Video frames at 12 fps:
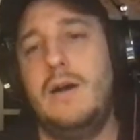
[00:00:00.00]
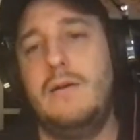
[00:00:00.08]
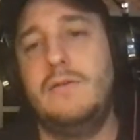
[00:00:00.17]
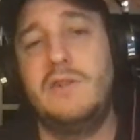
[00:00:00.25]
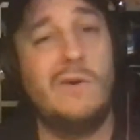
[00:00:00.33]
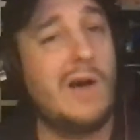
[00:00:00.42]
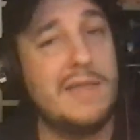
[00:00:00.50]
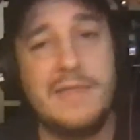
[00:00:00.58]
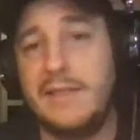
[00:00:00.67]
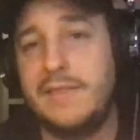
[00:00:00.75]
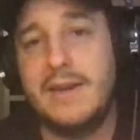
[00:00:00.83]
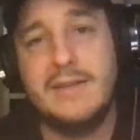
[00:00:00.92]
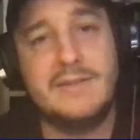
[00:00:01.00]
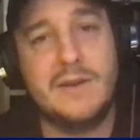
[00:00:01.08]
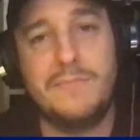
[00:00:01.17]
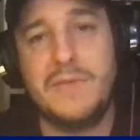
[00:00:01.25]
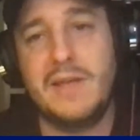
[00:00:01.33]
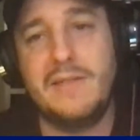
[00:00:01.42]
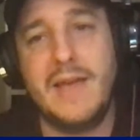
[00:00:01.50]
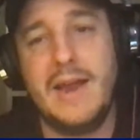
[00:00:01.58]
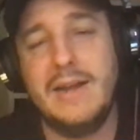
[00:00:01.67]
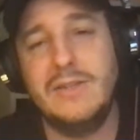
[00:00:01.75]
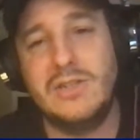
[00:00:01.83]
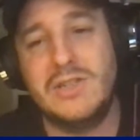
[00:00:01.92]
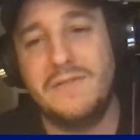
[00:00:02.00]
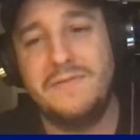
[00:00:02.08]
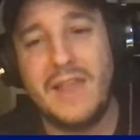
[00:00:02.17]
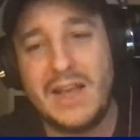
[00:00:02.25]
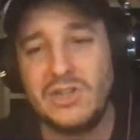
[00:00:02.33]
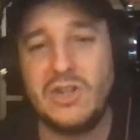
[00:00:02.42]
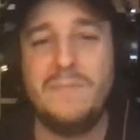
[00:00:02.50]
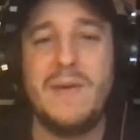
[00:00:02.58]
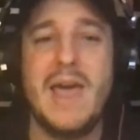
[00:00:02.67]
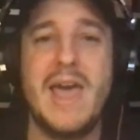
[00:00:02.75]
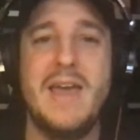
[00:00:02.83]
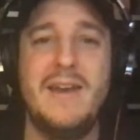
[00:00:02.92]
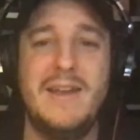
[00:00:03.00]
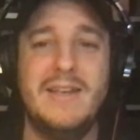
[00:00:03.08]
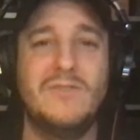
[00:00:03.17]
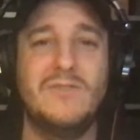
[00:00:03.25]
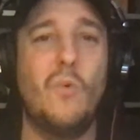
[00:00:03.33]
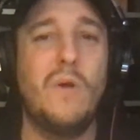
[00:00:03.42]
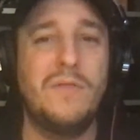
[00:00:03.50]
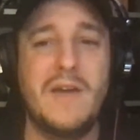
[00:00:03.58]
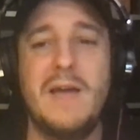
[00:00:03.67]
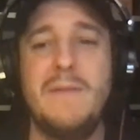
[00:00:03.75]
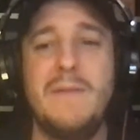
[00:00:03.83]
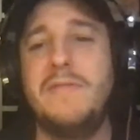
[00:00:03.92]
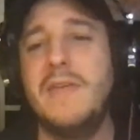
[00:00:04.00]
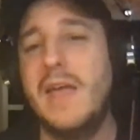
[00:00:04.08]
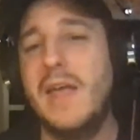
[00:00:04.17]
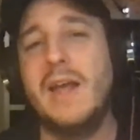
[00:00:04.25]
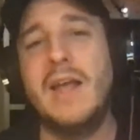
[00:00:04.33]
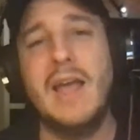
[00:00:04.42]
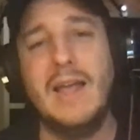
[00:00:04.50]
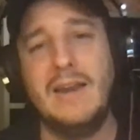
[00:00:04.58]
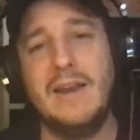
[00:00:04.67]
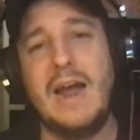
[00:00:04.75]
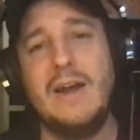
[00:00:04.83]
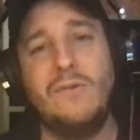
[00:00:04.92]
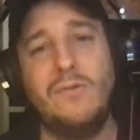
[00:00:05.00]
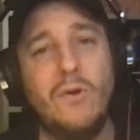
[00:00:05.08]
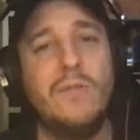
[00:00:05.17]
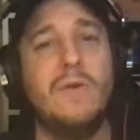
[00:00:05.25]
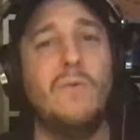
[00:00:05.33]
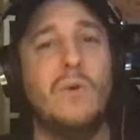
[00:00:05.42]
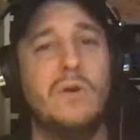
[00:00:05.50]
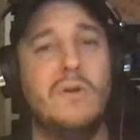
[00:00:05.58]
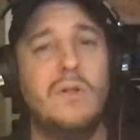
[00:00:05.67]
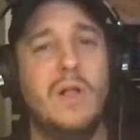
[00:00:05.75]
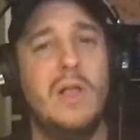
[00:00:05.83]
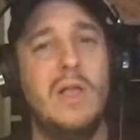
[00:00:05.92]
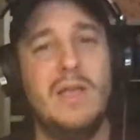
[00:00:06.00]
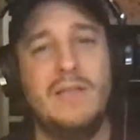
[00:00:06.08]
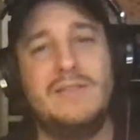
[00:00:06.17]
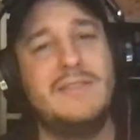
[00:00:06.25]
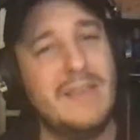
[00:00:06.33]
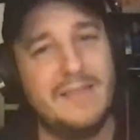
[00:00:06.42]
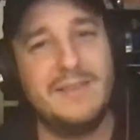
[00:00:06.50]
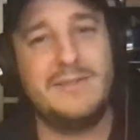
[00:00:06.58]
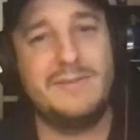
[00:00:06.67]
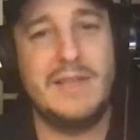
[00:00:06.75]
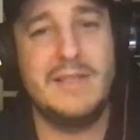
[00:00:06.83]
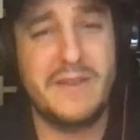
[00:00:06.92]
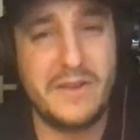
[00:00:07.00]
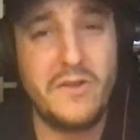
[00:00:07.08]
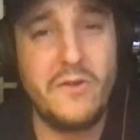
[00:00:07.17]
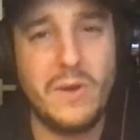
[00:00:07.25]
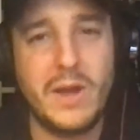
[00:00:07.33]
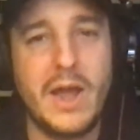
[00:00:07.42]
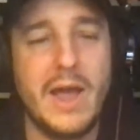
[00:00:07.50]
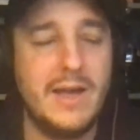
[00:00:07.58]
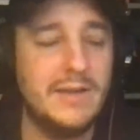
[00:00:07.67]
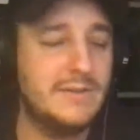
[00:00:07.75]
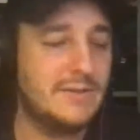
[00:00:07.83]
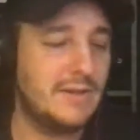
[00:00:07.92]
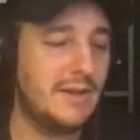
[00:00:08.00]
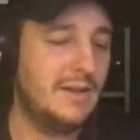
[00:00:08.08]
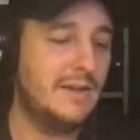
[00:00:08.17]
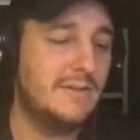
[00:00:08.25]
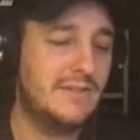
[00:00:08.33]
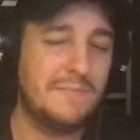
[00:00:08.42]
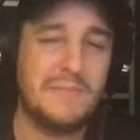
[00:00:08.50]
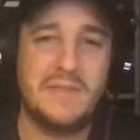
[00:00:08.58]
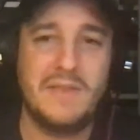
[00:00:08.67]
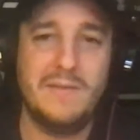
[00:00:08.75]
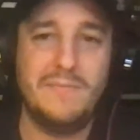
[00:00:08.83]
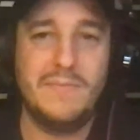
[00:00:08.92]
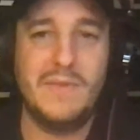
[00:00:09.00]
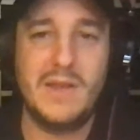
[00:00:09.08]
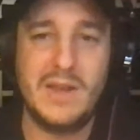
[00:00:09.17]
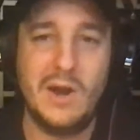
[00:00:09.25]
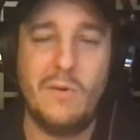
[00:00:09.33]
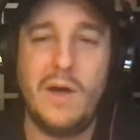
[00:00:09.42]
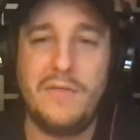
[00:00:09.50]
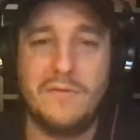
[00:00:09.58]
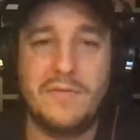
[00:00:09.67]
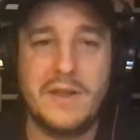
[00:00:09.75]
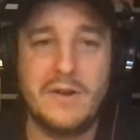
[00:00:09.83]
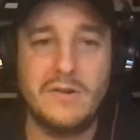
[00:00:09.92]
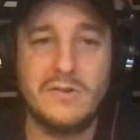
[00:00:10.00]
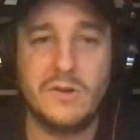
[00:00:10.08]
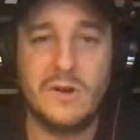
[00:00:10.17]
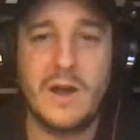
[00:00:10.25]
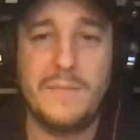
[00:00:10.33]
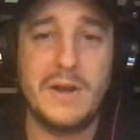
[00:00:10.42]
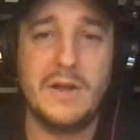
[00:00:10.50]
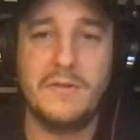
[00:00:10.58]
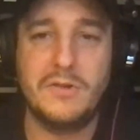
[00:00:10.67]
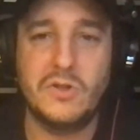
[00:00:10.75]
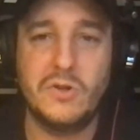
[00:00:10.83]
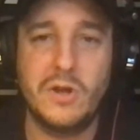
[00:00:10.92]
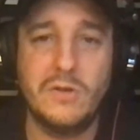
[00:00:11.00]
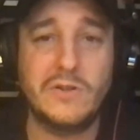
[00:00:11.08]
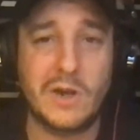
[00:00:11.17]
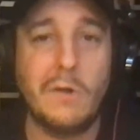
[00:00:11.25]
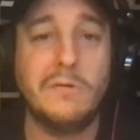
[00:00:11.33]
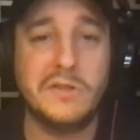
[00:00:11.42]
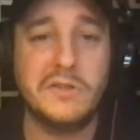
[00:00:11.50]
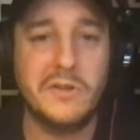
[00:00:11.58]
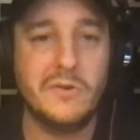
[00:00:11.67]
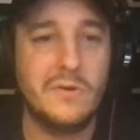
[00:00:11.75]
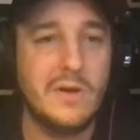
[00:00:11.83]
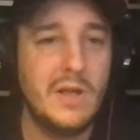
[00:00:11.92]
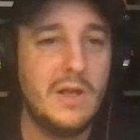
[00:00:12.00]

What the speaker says: So I think that it's something that is just a flash in the pan. It's a one-time thing, and I don't know that we'll see this continuing as something that other theaters other studios are going to do.